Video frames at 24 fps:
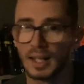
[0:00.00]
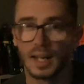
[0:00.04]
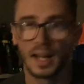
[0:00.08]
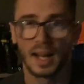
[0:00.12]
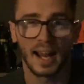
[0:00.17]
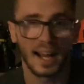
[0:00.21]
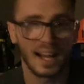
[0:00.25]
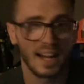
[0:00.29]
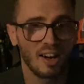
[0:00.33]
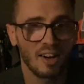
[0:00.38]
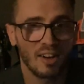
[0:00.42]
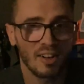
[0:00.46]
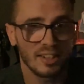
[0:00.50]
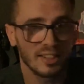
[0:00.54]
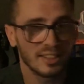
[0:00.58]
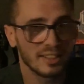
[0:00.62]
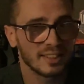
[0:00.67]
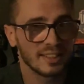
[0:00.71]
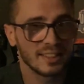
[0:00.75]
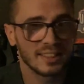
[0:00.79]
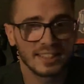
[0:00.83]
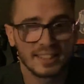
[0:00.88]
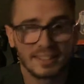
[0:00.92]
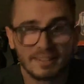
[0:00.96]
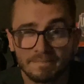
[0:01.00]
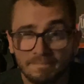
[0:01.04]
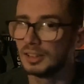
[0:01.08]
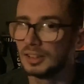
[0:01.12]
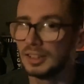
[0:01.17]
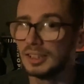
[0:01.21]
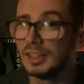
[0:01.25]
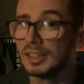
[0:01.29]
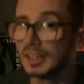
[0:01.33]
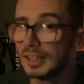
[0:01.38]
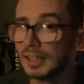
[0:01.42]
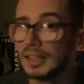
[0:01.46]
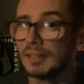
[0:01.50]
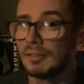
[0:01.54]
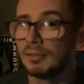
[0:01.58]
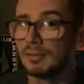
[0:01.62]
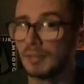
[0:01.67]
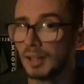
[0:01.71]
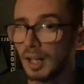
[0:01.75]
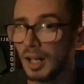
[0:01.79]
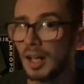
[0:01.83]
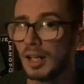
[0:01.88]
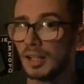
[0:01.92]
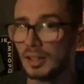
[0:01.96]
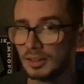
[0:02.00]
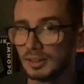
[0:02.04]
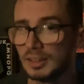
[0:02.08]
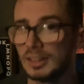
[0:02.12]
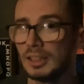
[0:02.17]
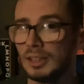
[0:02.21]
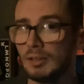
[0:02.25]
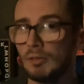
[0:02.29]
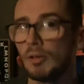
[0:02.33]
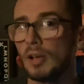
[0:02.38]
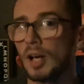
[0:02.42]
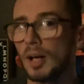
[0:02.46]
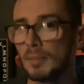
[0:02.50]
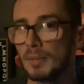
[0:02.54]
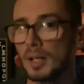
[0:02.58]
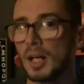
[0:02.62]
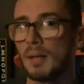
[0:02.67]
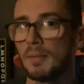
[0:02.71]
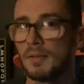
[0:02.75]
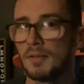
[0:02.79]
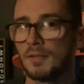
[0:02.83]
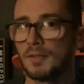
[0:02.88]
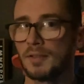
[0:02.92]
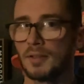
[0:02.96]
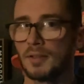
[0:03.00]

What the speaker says: And honestly, you can see where I'm coming from